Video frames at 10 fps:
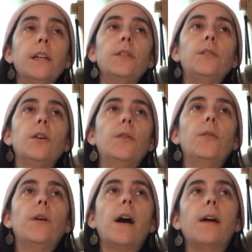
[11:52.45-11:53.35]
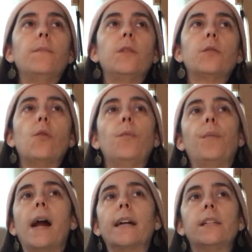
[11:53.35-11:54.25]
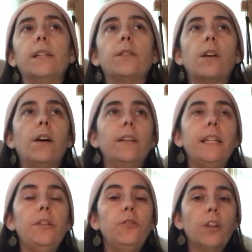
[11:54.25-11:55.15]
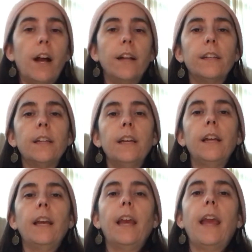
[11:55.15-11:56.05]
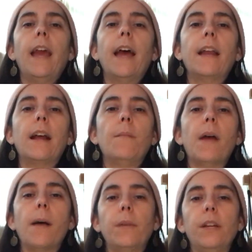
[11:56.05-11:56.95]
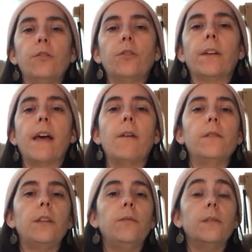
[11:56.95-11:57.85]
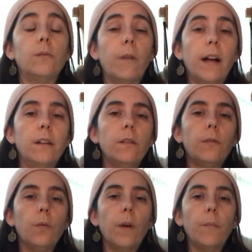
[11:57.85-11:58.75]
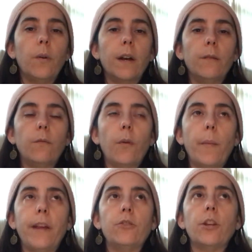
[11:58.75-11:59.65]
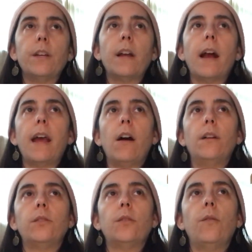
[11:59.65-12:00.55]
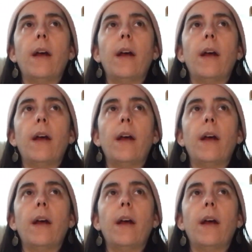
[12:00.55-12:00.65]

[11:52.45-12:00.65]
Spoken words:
So there's a whole practice called Ishan, and I'm happy to share that with you as well if you want more information. I also